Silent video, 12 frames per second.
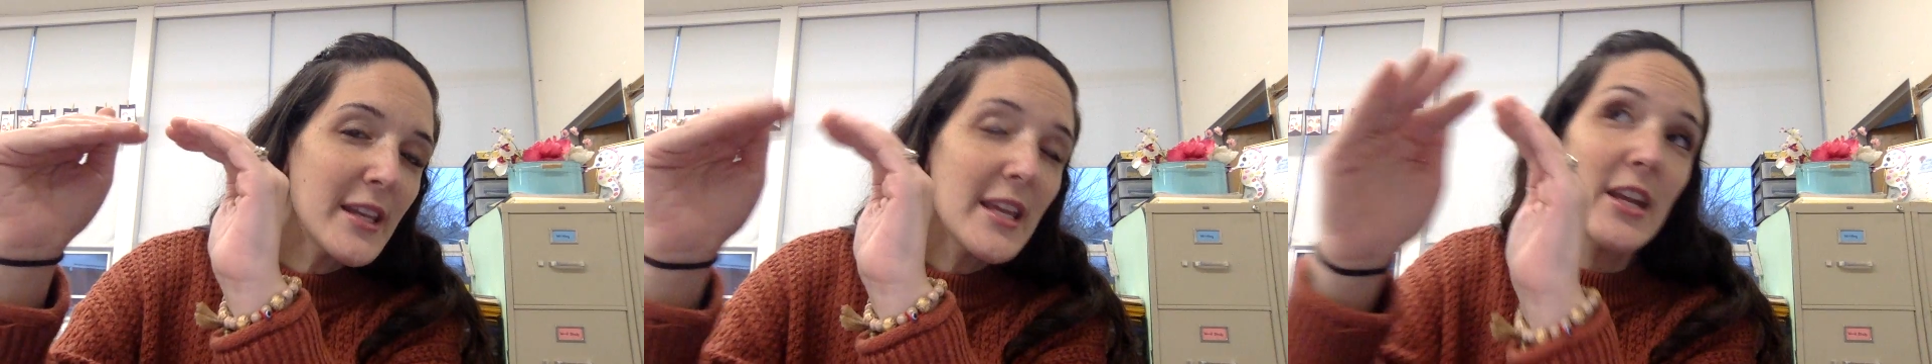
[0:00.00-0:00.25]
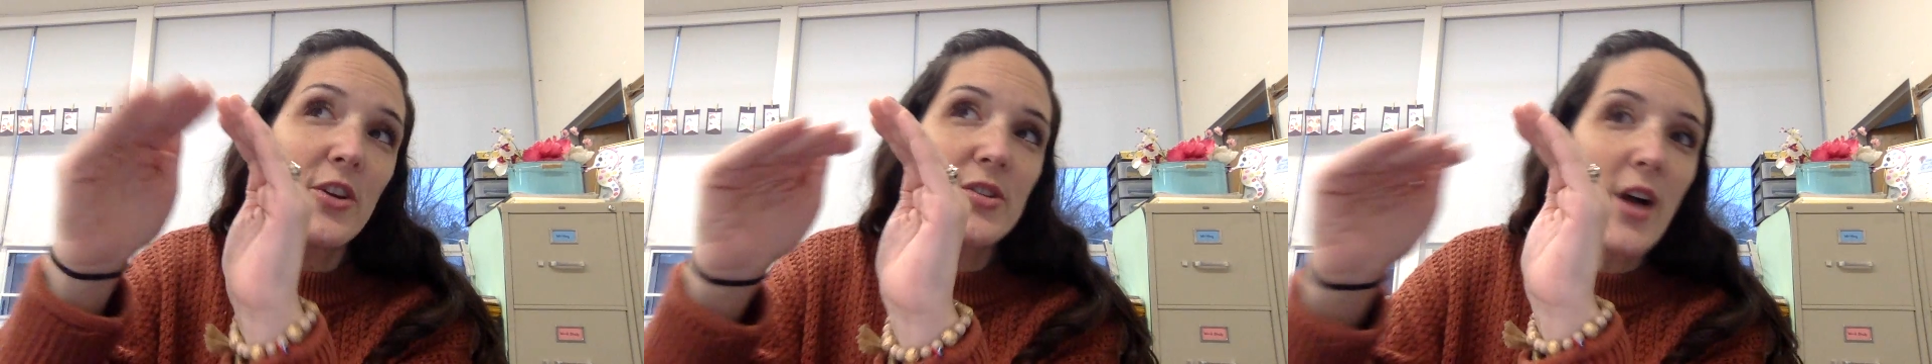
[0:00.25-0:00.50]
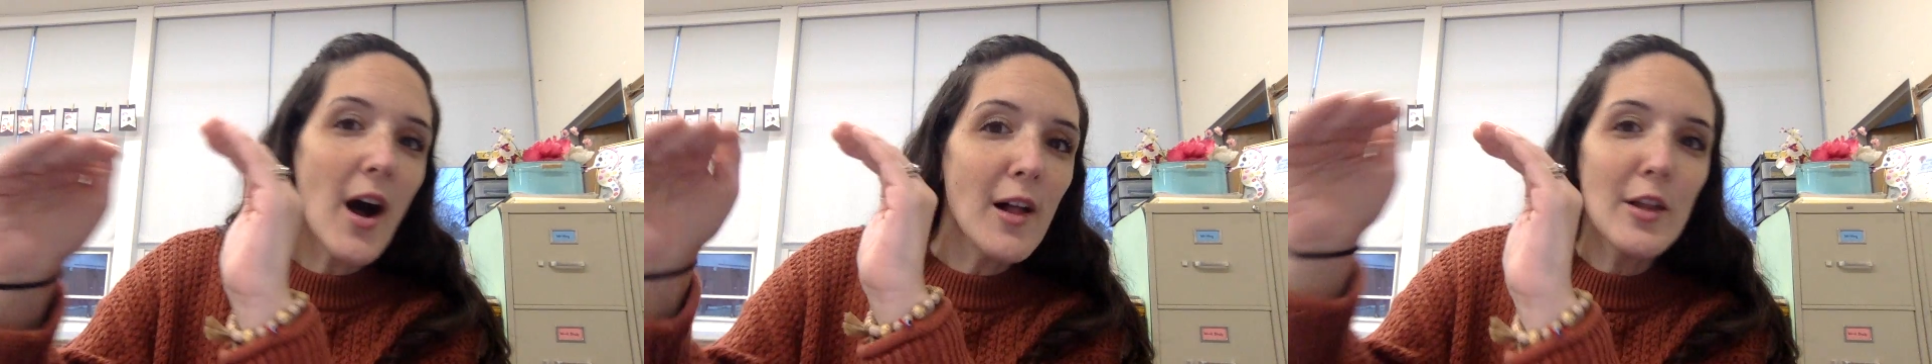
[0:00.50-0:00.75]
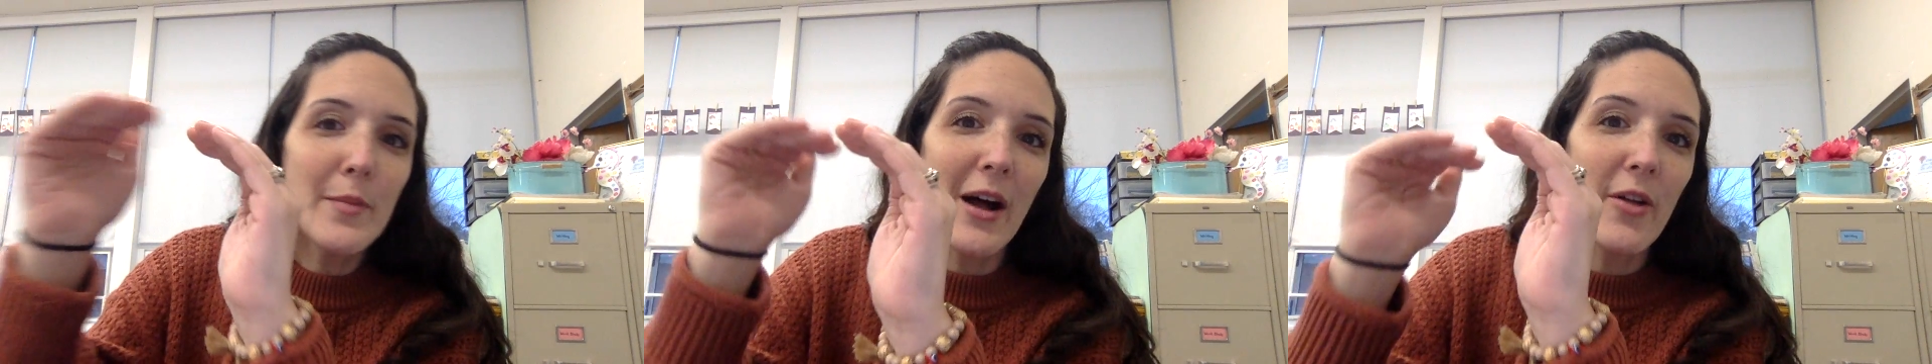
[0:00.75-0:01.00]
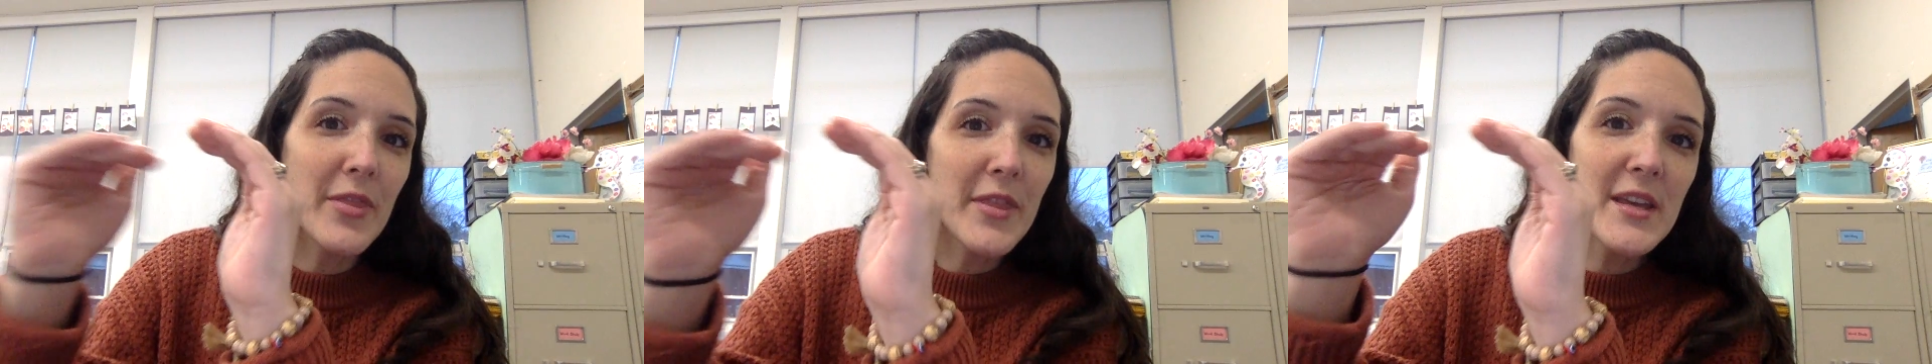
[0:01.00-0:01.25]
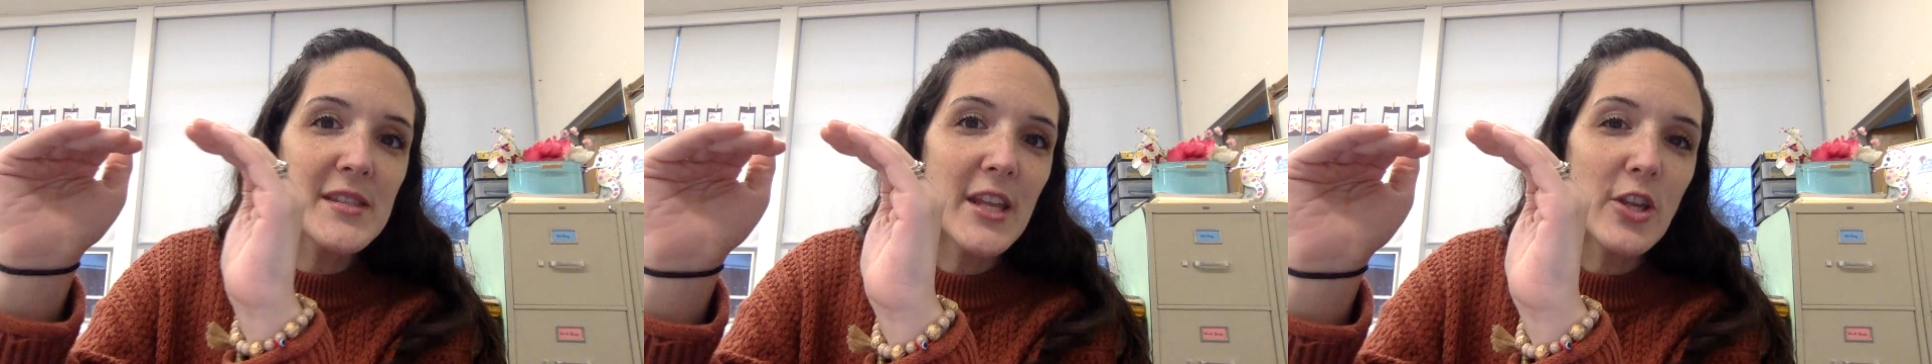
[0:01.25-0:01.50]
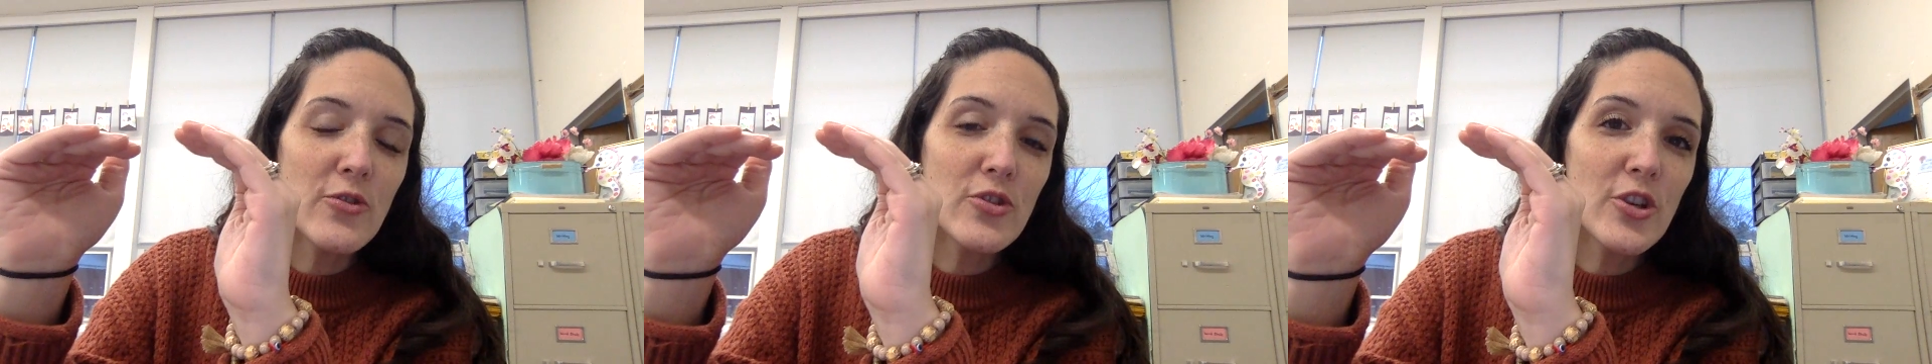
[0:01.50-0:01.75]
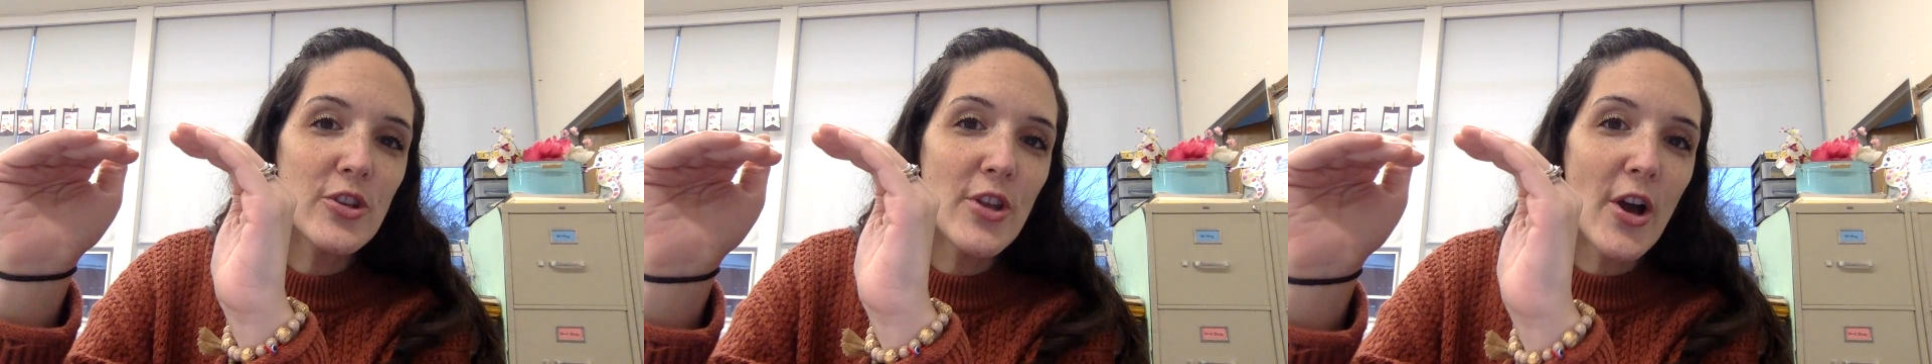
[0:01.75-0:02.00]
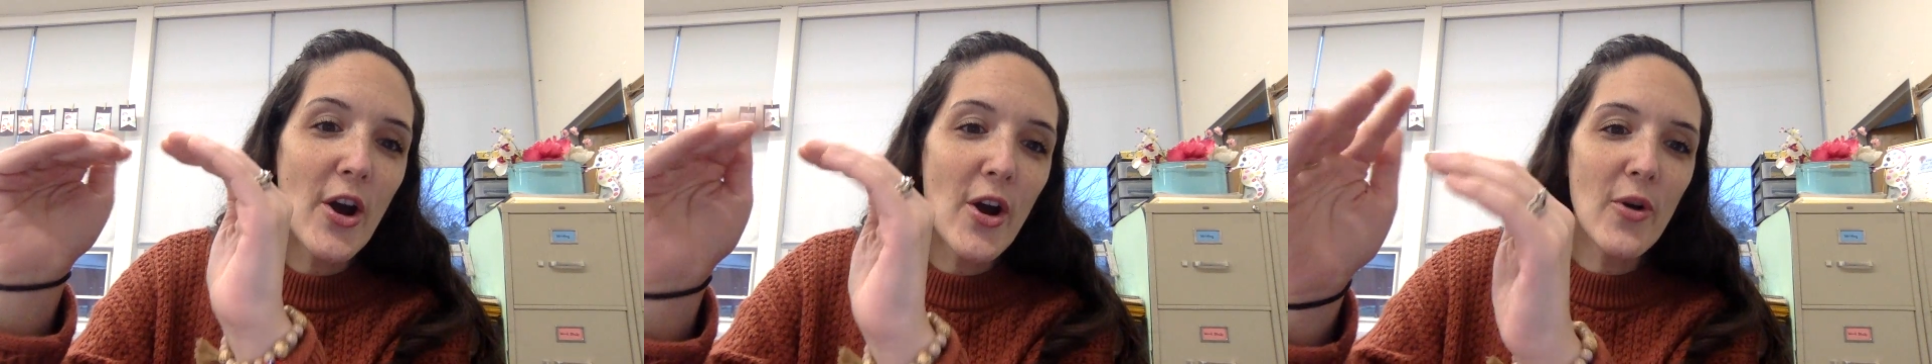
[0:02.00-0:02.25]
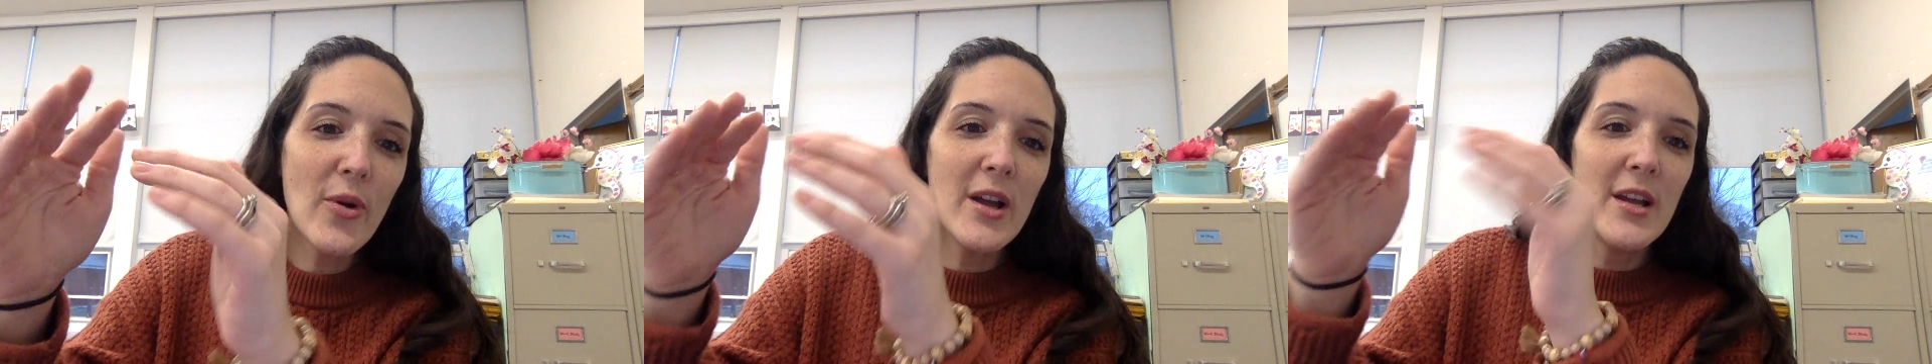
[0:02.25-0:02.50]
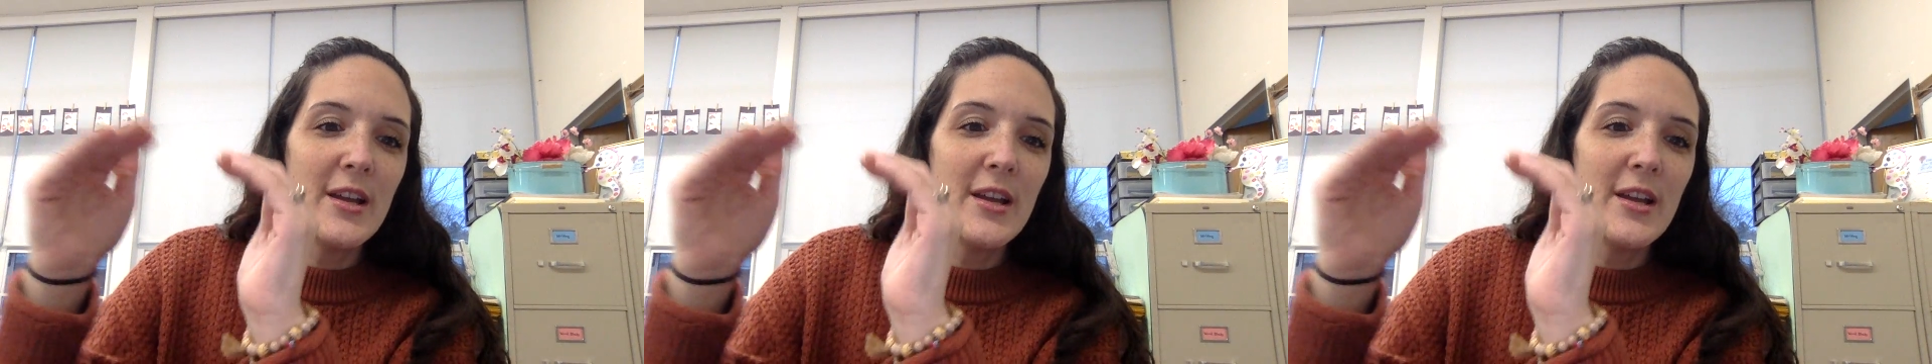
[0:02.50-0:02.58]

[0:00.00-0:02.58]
here's all about this that you should know.